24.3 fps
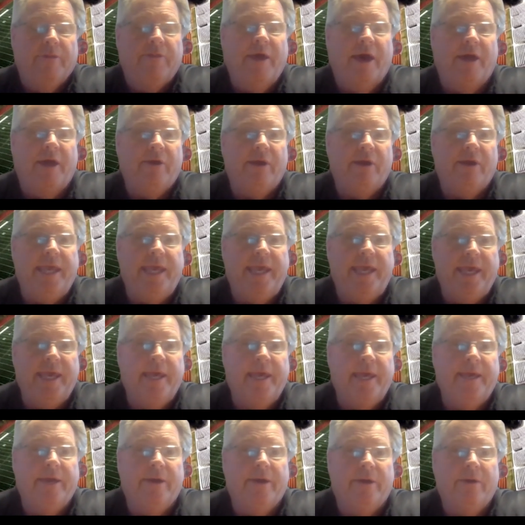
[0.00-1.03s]
that are
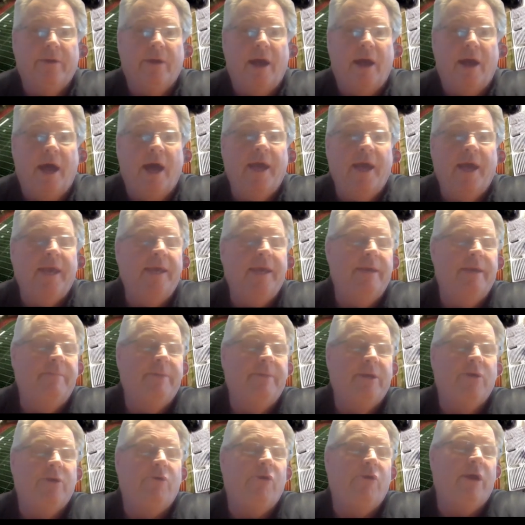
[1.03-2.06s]
here, I am
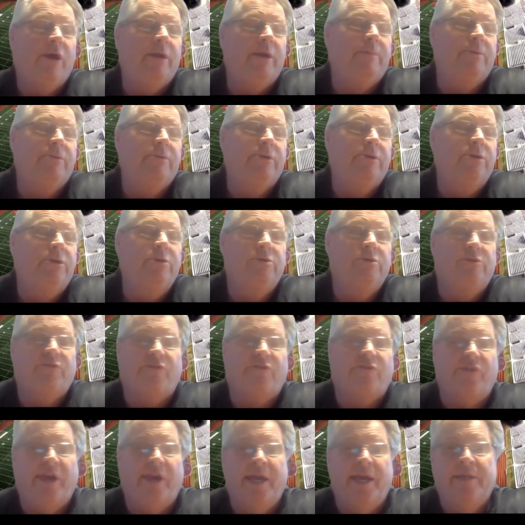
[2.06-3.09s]
incredible huge
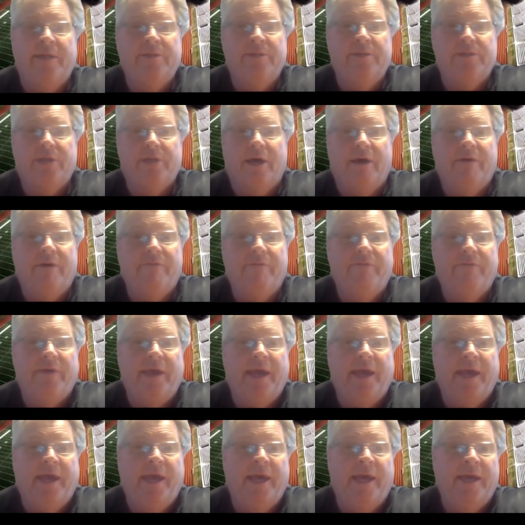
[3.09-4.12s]
fans of,
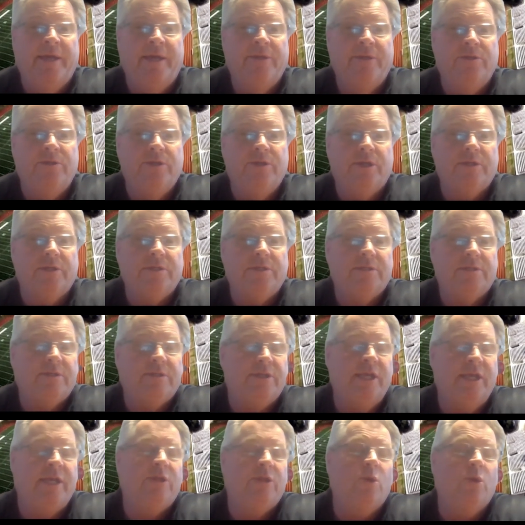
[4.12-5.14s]
and just
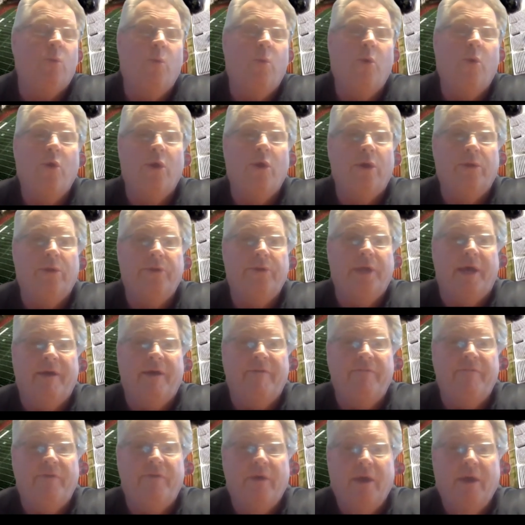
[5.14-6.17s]
think the world
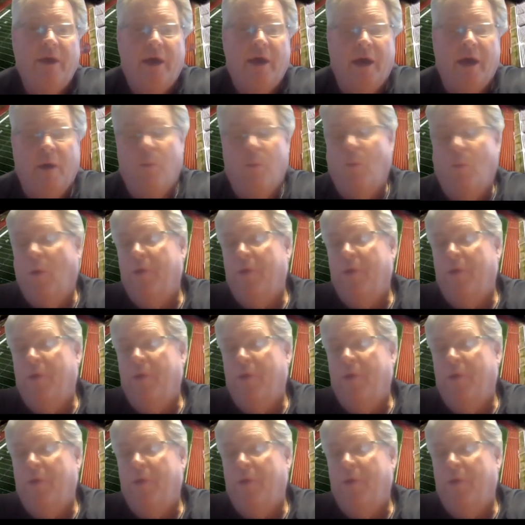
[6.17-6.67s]
of on